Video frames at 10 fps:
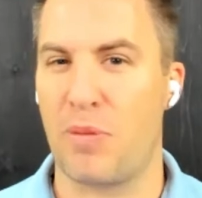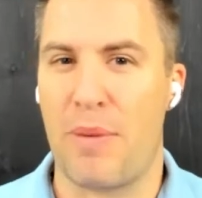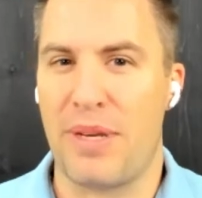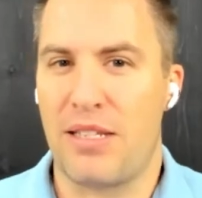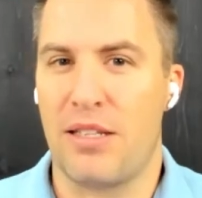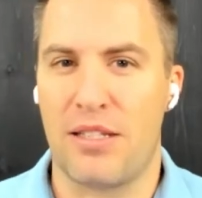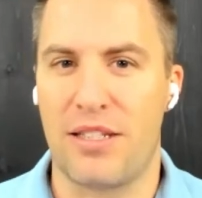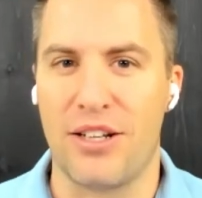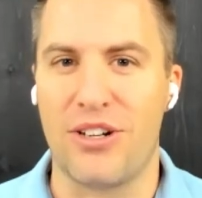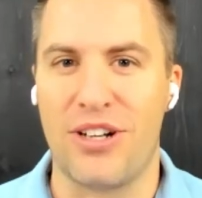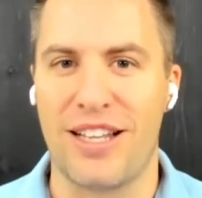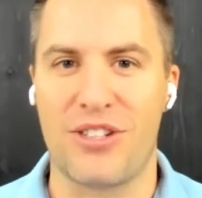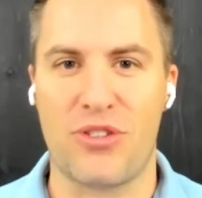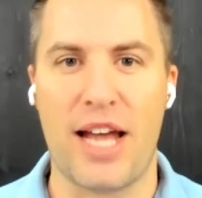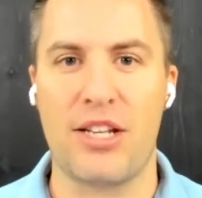probably isn't still a
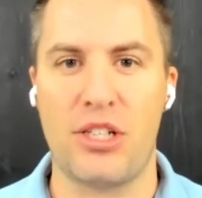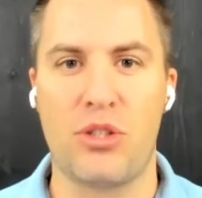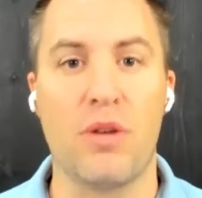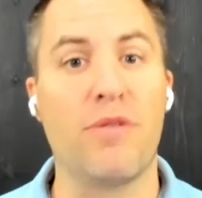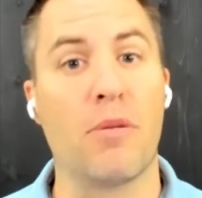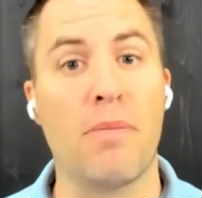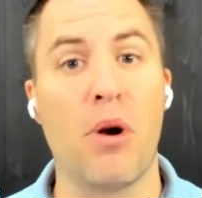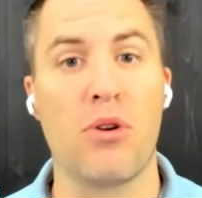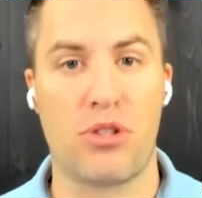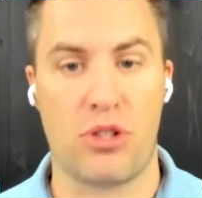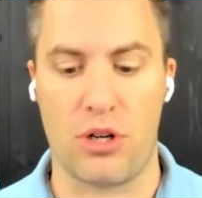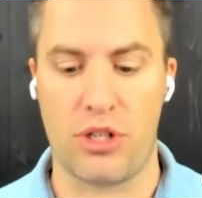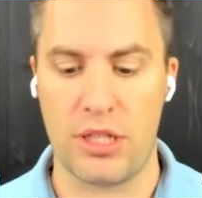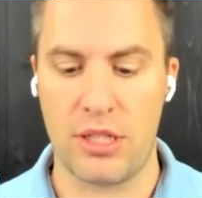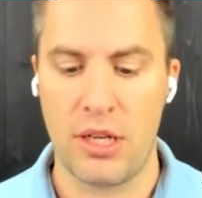strategy to it for most
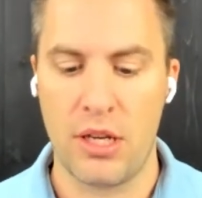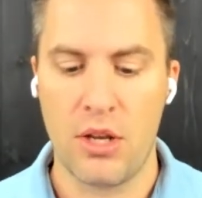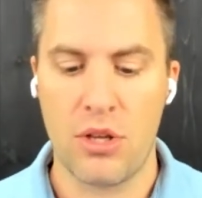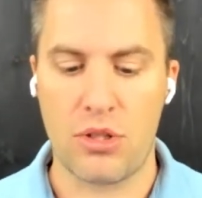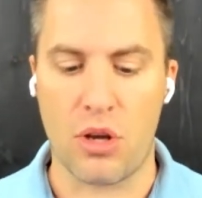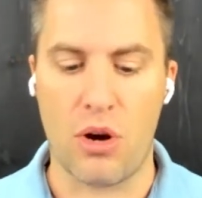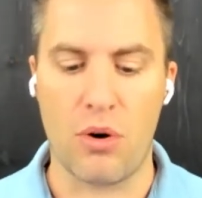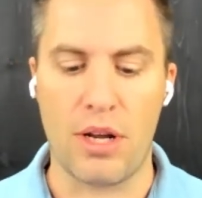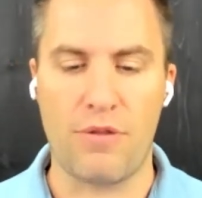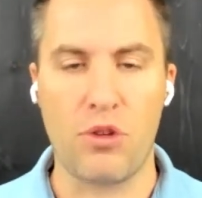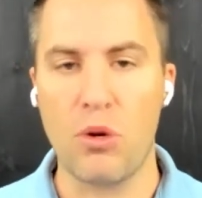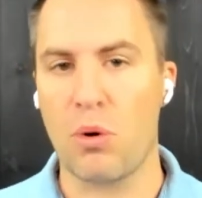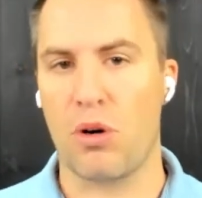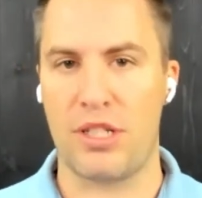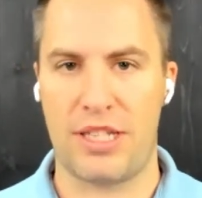churches. So if you
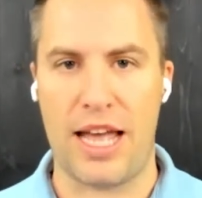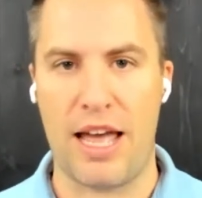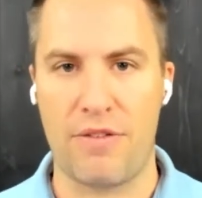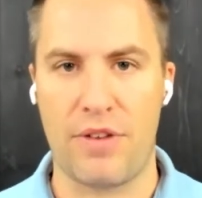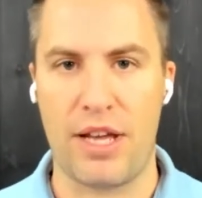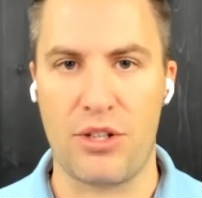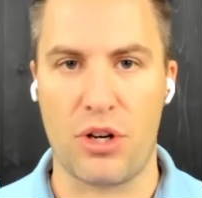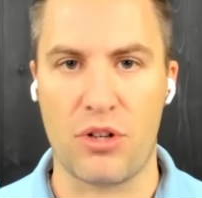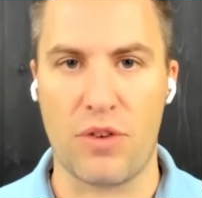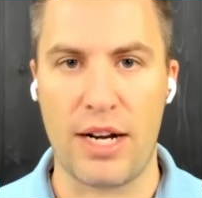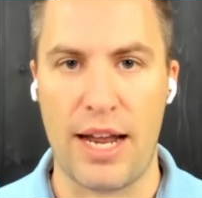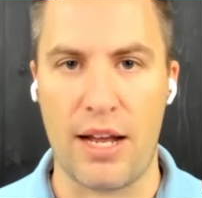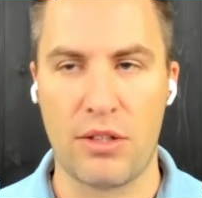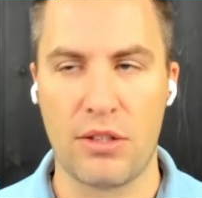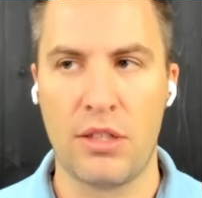were on staff at a church right
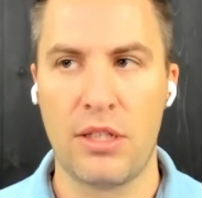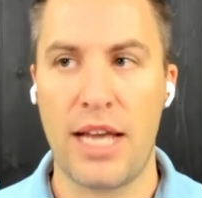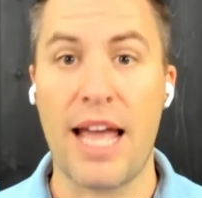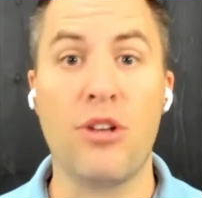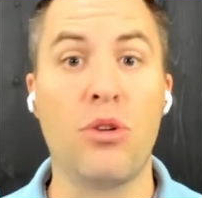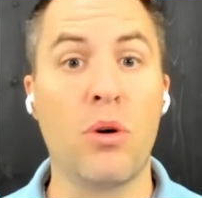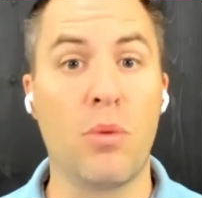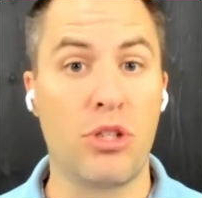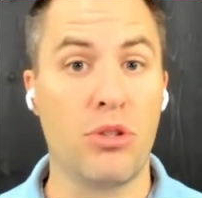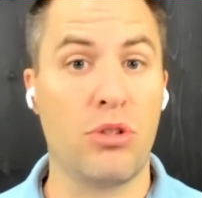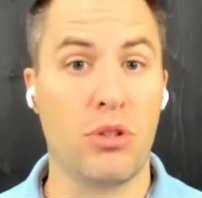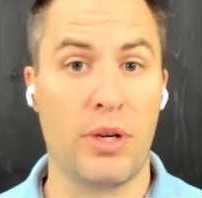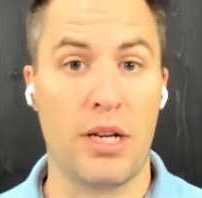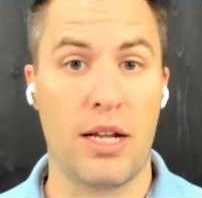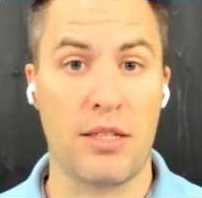now and doing what you do
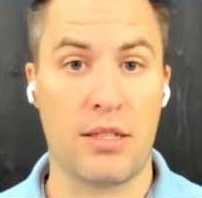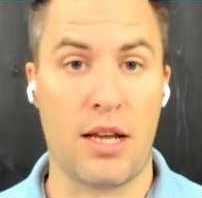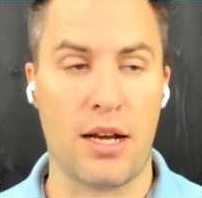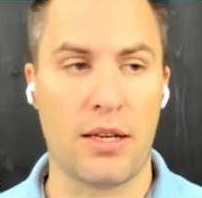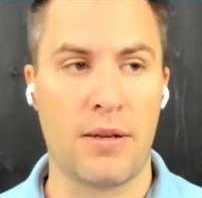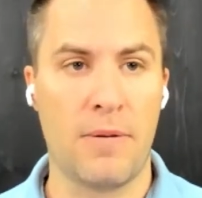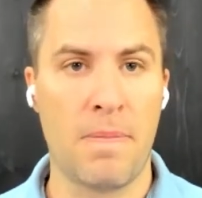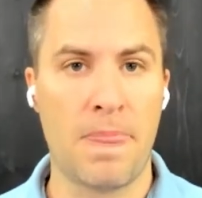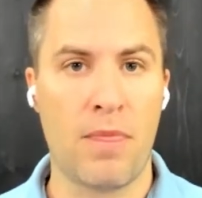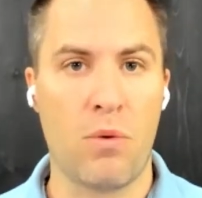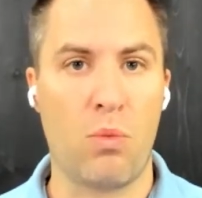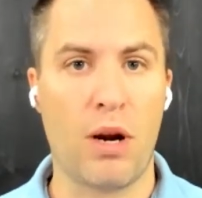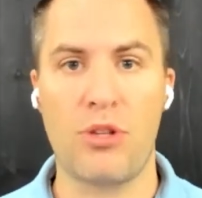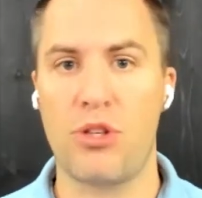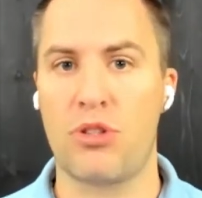at Unstuck,
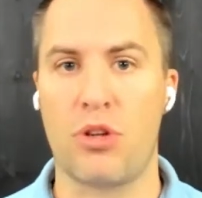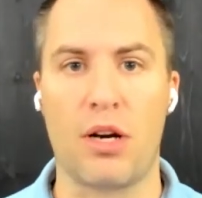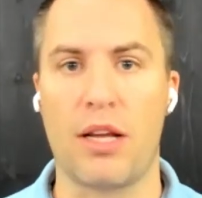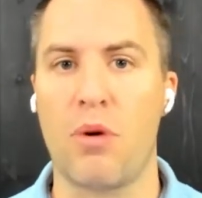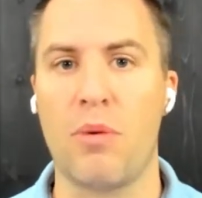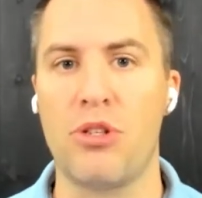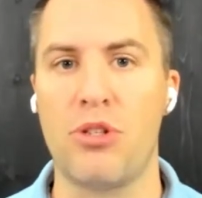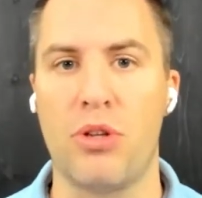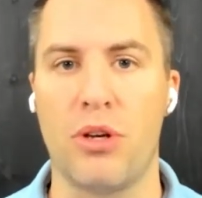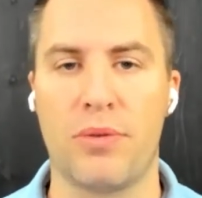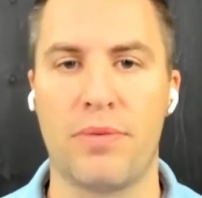where would you start? Like, what would you do?